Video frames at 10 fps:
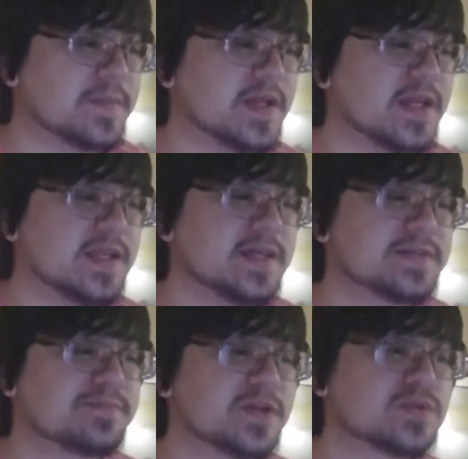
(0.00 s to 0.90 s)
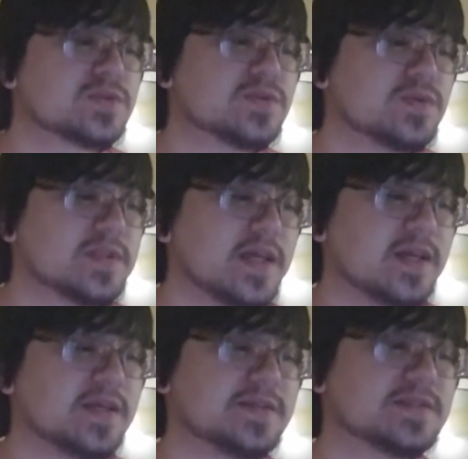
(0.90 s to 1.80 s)
In his middle school
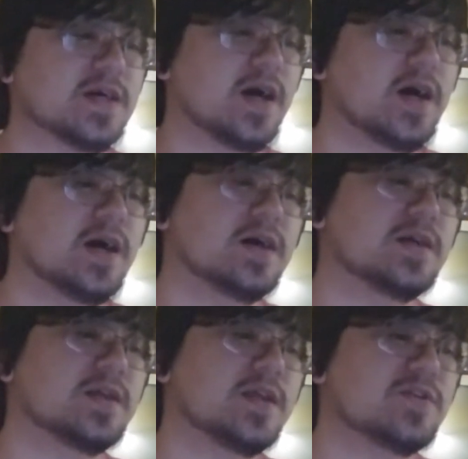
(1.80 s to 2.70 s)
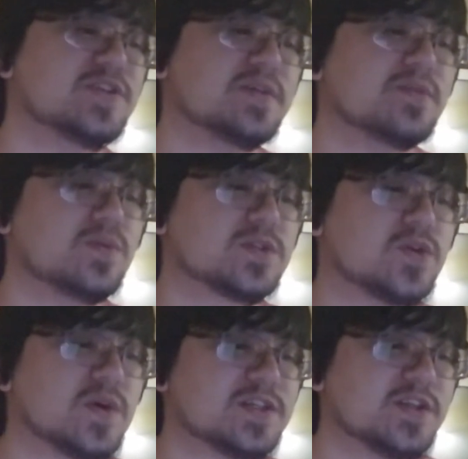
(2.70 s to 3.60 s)
days, Kirishima was
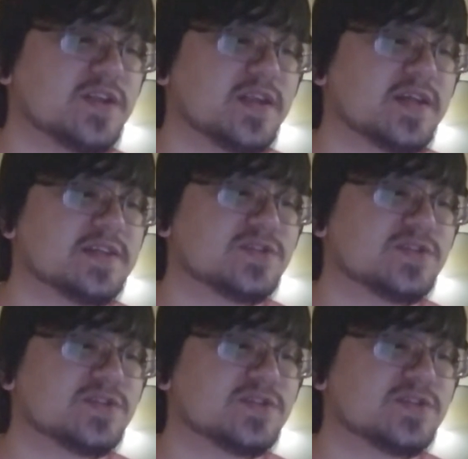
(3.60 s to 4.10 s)
questioning his